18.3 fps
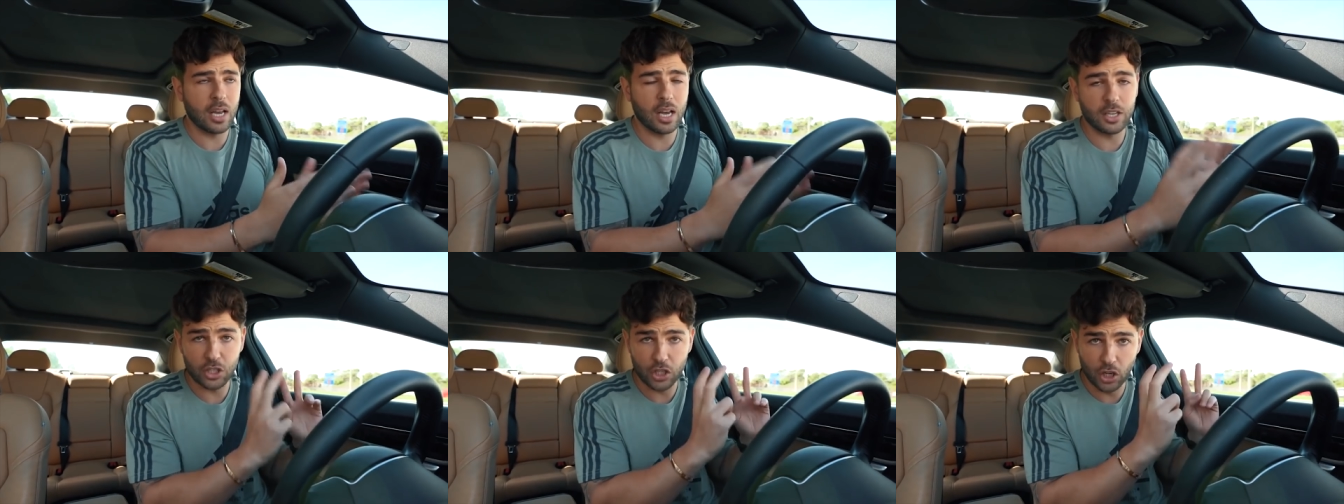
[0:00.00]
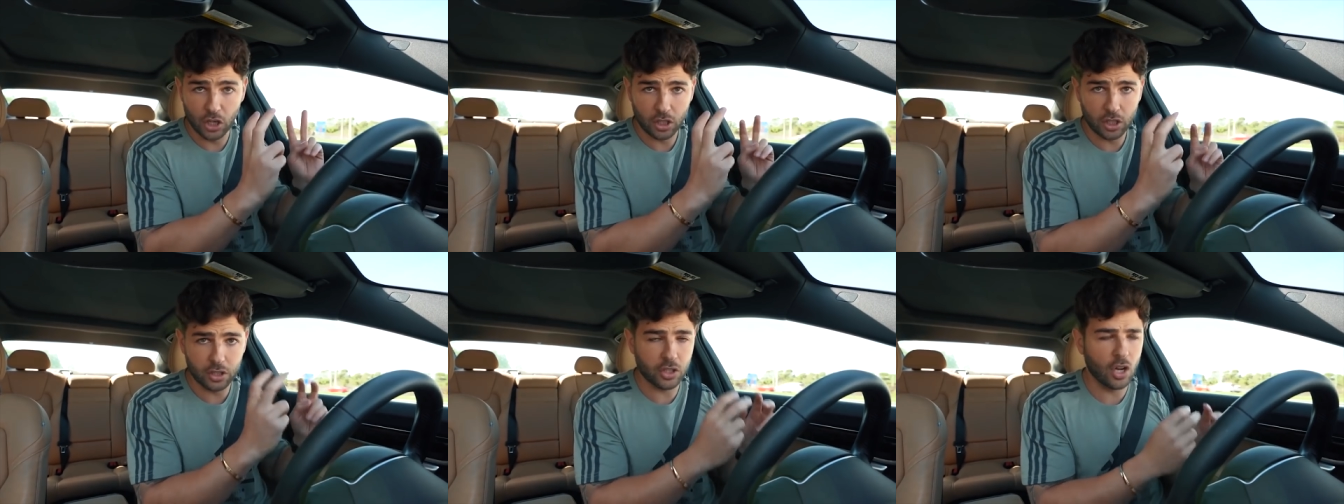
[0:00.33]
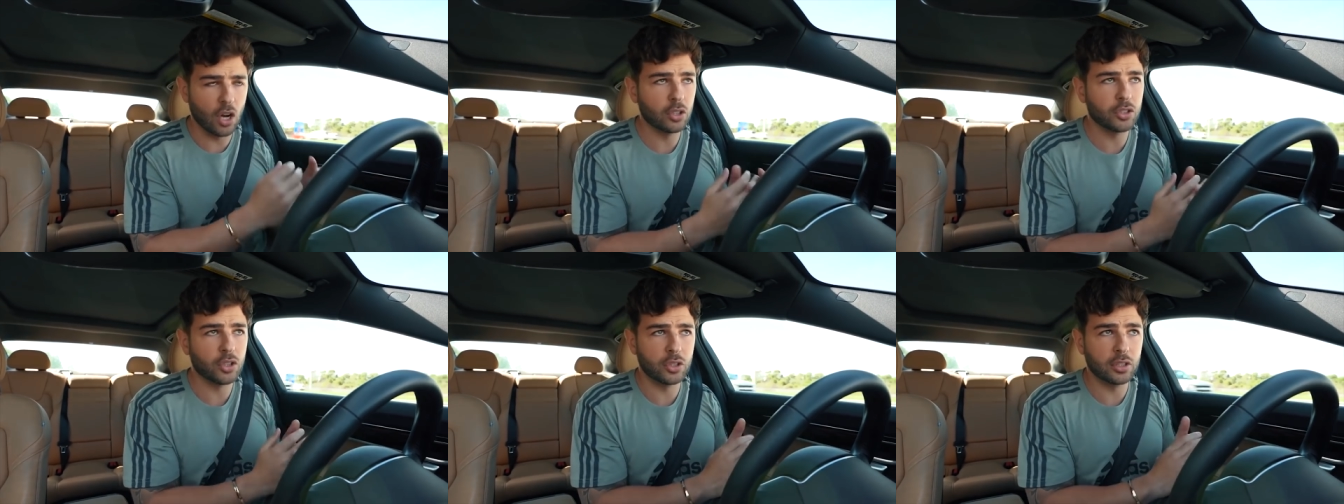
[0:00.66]
a young
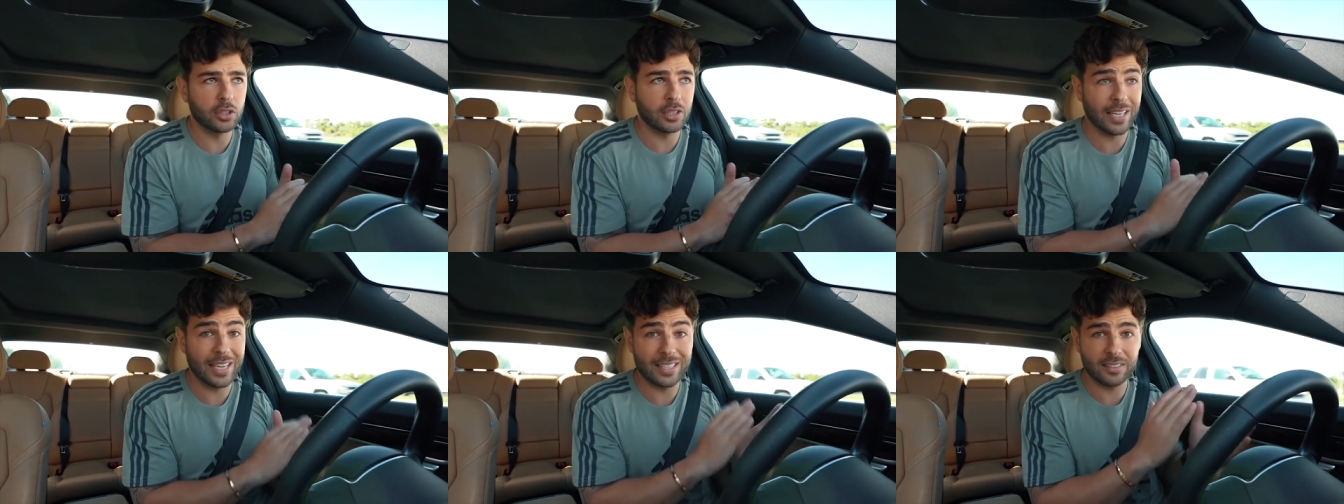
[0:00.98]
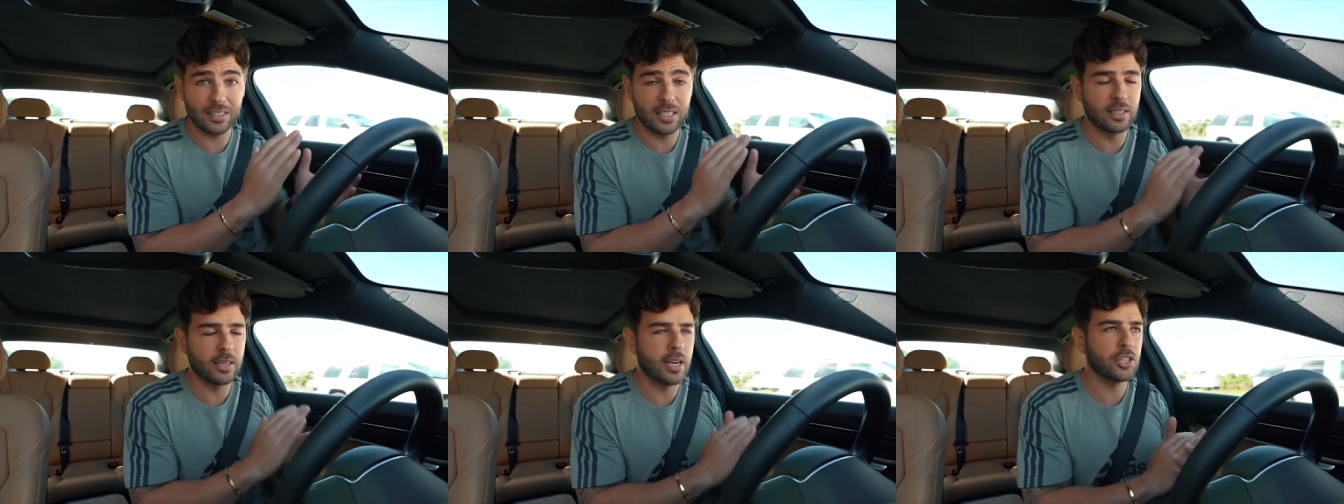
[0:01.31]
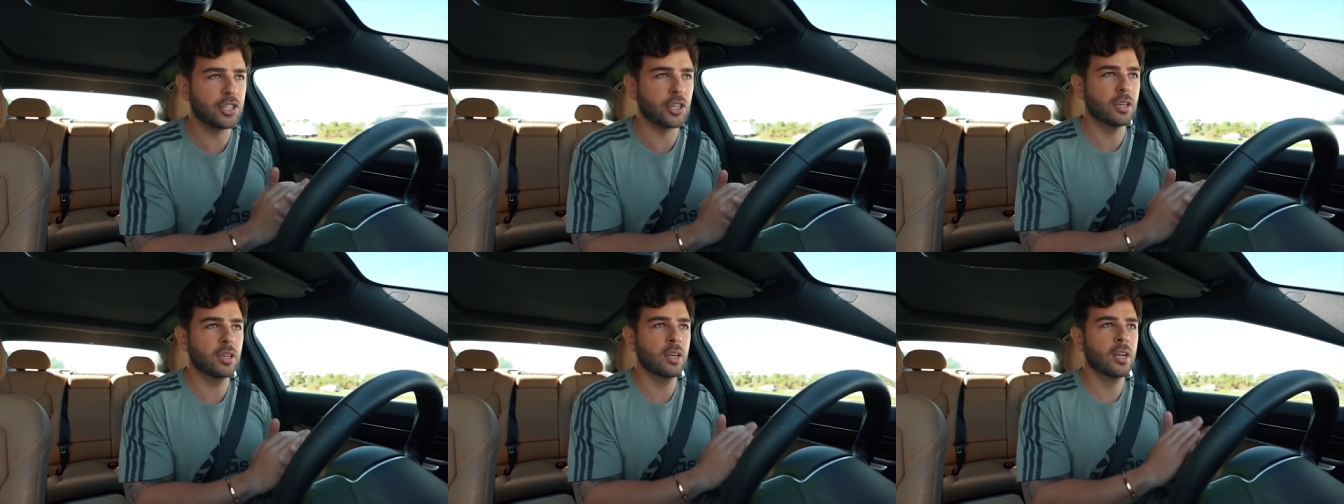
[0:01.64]
adult or late
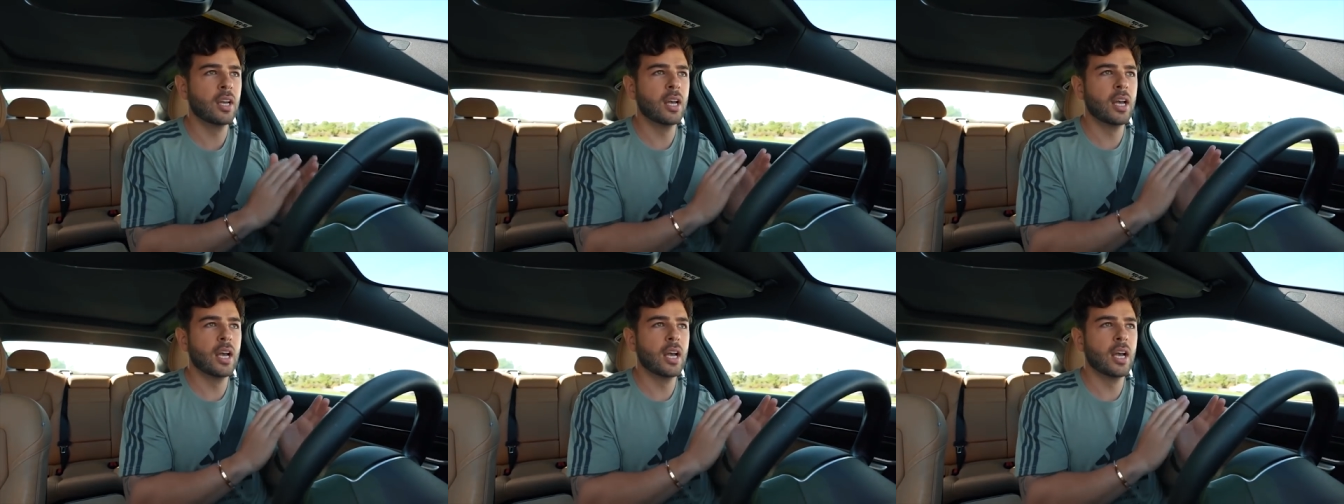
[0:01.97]
teenager,